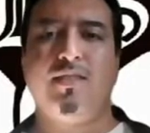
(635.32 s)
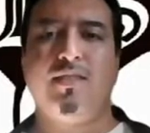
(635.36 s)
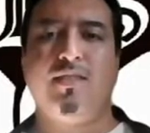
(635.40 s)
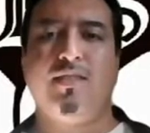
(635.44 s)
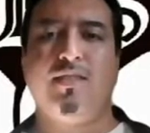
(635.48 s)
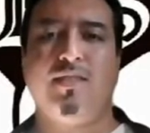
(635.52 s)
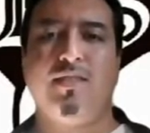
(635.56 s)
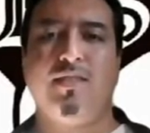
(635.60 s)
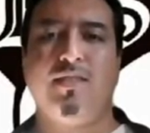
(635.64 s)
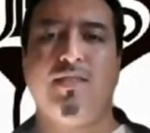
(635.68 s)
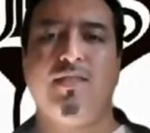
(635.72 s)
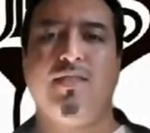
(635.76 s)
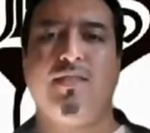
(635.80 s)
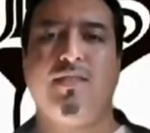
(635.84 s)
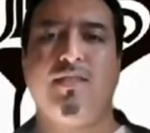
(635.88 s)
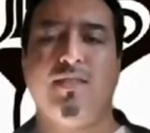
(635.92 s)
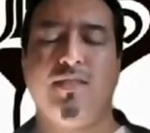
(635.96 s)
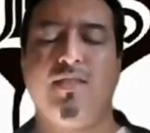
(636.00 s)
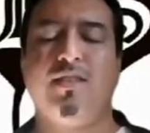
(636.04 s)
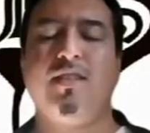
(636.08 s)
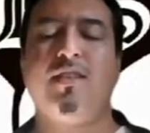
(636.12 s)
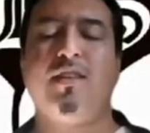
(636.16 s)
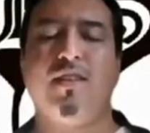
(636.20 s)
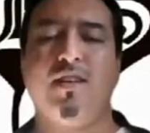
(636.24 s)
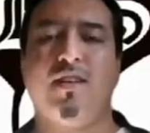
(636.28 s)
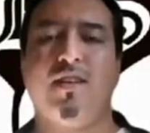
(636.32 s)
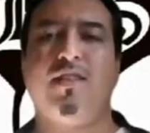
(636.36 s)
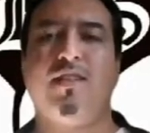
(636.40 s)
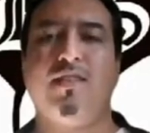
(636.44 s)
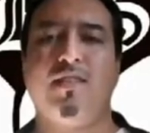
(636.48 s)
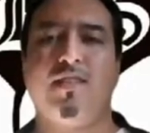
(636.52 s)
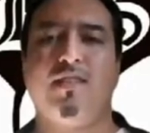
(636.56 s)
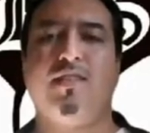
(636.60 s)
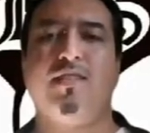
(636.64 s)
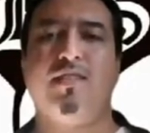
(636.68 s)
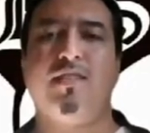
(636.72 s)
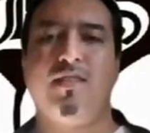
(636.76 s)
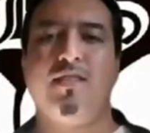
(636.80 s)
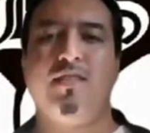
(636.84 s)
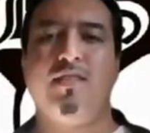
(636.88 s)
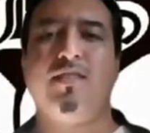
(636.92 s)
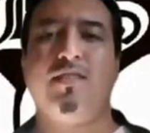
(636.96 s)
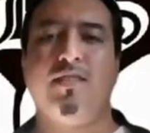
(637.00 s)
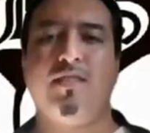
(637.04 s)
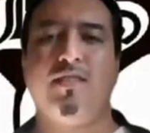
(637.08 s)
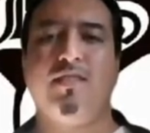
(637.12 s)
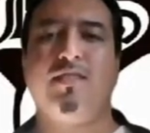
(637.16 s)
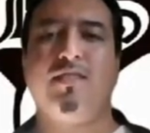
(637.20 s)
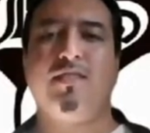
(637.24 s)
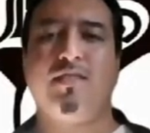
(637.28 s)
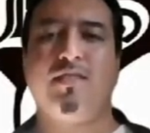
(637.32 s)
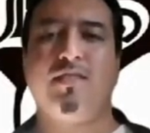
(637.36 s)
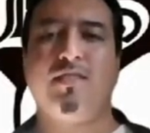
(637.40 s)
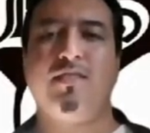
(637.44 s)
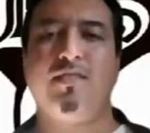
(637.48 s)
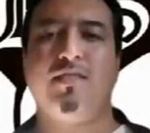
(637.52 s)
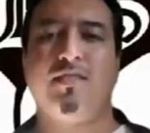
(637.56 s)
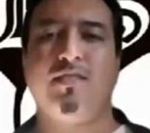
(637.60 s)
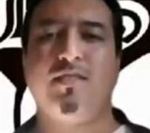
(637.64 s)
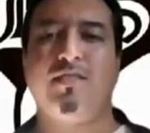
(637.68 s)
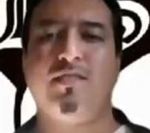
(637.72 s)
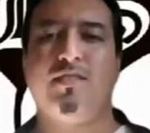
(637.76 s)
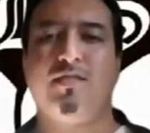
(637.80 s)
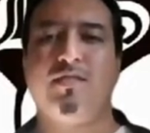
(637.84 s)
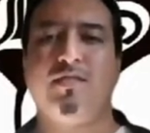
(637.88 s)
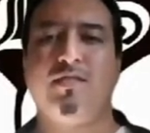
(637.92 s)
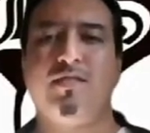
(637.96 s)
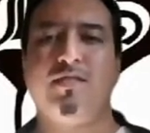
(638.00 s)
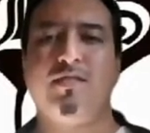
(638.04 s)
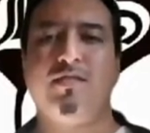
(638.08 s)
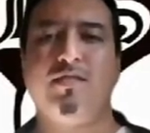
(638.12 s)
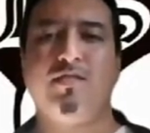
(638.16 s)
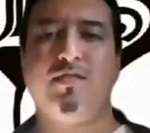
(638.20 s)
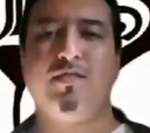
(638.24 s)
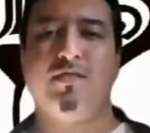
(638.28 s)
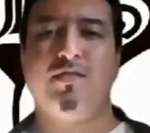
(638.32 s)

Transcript: (not speaking)